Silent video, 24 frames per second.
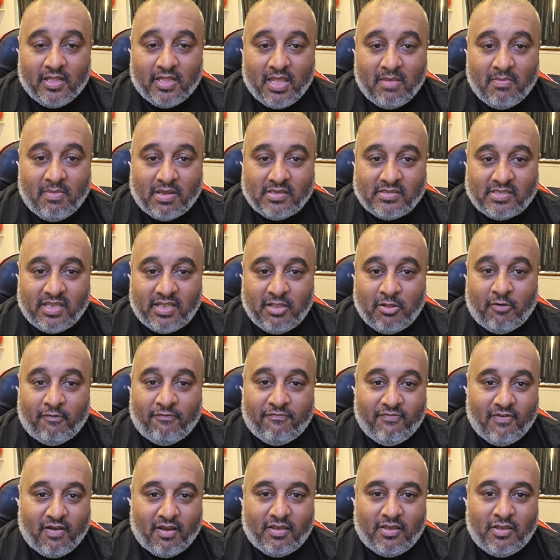They might say, you know,
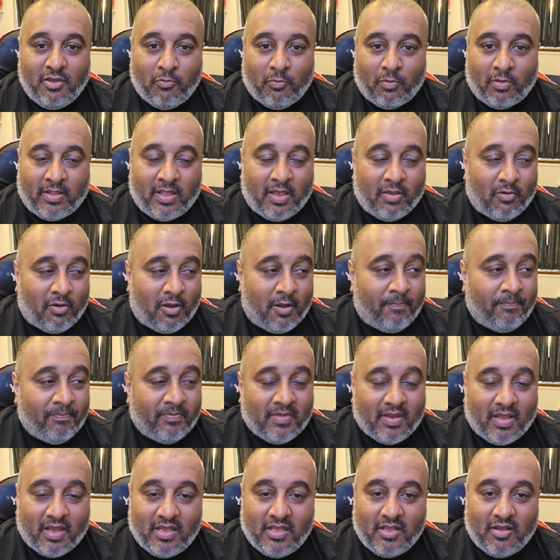fuck you, Rhaenyra.
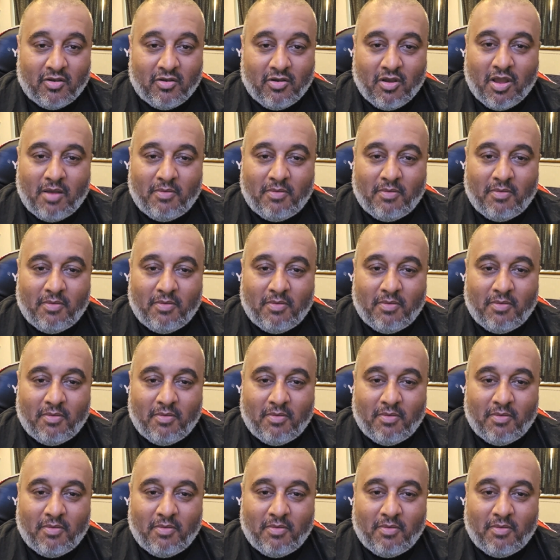You know,